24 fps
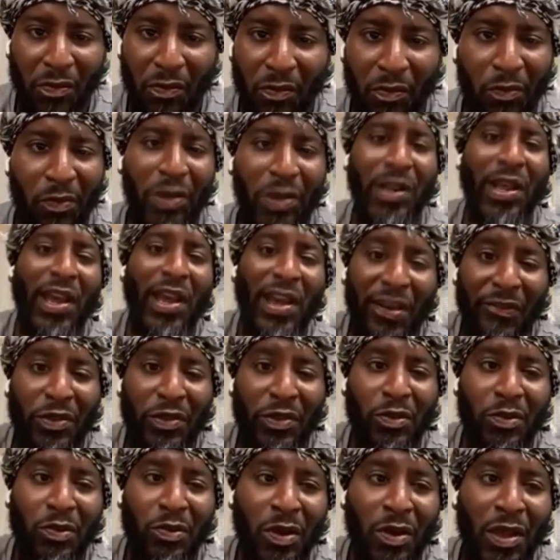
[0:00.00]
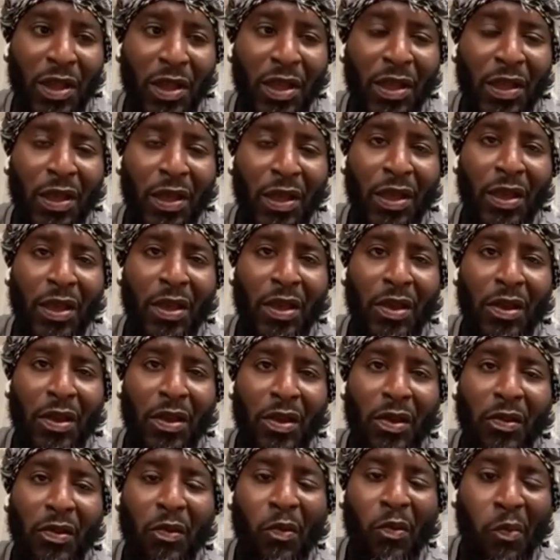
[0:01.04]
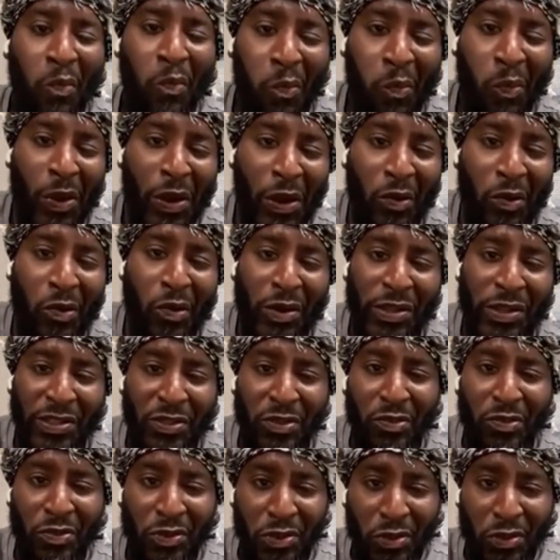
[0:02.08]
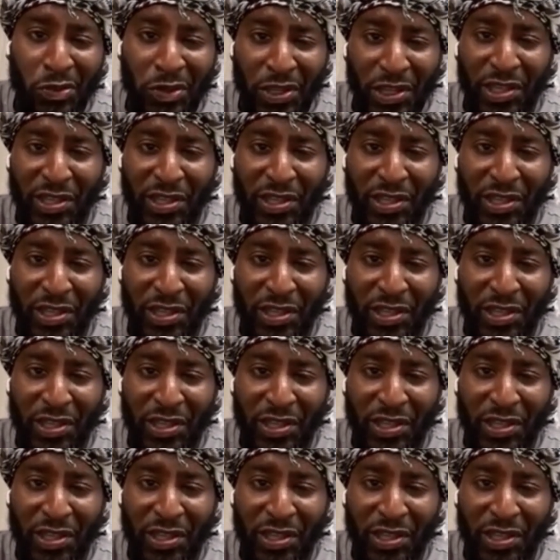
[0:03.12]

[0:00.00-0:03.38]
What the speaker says: what have you, we're going to do